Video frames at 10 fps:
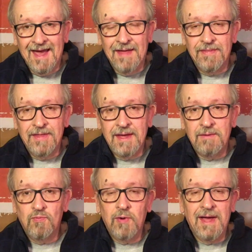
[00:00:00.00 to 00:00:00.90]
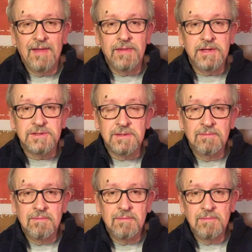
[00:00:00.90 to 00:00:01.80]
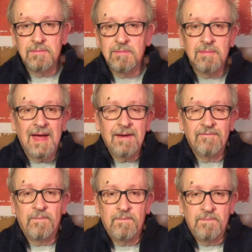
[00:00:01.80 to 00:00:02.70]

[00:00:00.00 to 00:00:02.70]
And they ran these kind of